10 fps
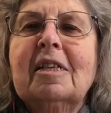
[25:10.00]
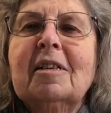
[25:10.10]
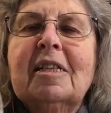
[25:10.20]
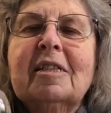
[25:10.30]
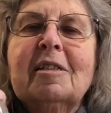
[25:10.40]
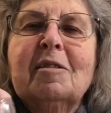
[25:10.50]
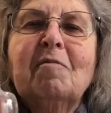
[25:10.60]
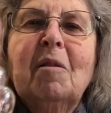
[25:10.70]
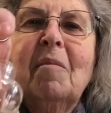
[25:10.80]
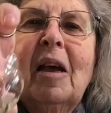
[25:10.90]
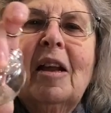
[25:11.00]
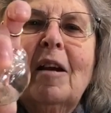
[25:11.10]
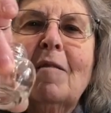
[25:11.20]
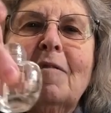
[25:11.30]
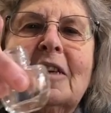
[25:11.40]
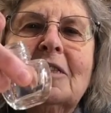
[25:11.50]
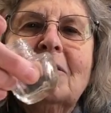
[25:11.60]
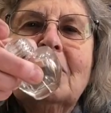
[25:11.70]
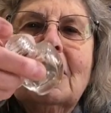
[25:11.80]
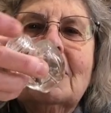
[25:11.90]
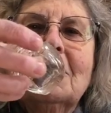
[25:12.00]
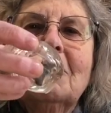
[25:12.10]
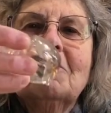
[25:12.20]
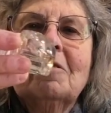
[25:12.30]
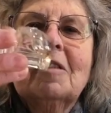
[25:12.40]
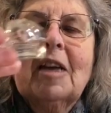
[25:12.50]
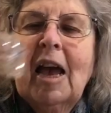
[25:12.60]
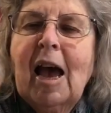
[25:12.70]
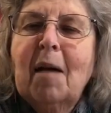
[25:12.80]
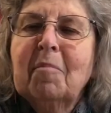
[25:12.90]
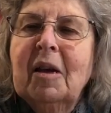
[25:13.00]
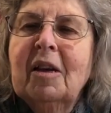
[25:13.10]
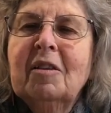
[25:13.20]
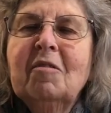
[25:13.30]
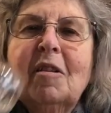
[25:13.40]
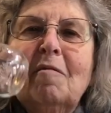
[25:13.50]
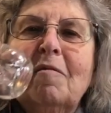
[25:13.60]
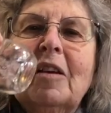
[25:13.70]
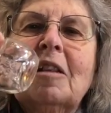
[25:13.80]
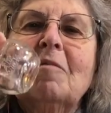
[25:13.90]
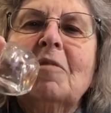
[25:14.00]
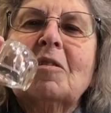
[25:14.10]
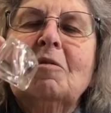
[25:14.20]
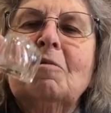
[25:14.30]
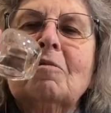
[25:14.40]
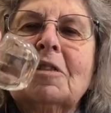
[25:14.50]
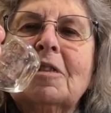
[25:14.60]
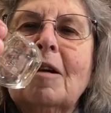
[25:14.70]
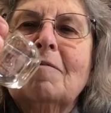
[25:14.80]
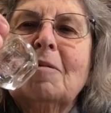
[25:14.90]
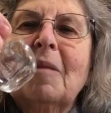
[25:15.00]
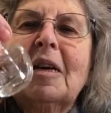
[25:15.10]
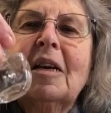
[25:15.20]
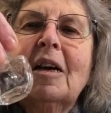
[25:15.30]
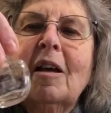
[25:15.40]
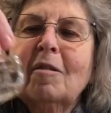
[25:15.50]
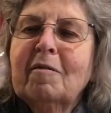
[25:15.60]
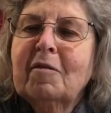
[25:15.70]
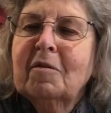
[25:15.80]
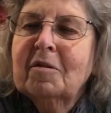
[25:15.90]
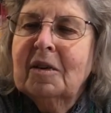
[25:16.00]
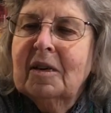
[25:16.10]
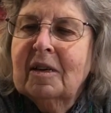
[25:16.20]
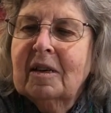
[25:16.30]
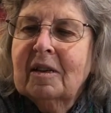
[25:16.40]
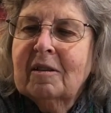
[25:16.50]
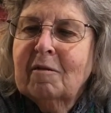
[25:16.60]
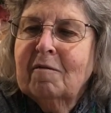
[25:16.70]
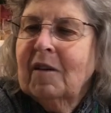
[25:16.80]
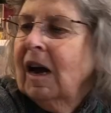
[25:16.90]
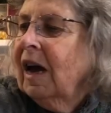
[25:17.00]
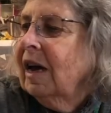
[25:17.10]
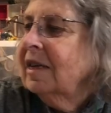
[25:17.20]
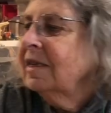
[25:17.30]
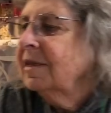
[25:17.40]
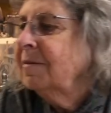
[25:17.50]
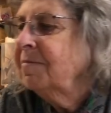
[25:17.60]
And this is from that air freshener that I showed you, the cap. You can fill it with cool stuff and make a colorful little vase.